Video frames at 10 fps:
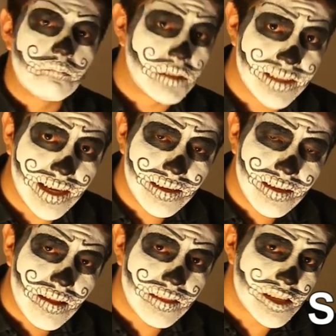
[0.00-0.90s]
But then,
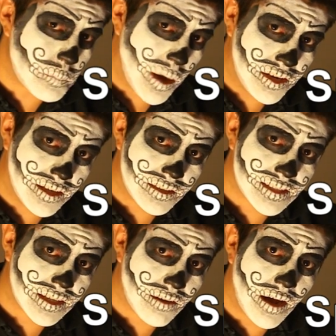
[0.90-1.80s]
the
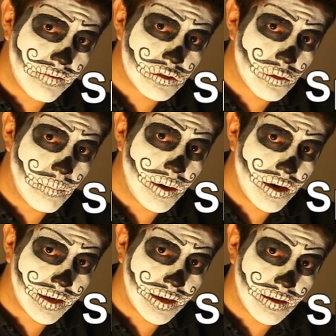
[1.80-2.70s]
Spaniards arrived to
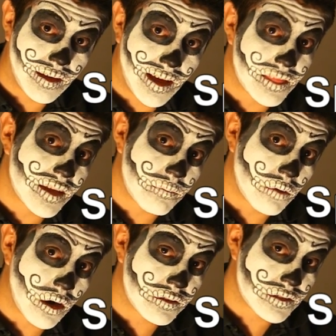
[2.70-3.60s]
America, and they
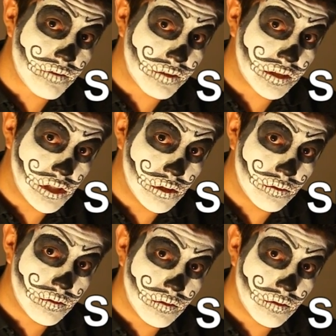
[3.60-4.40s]
brought something new,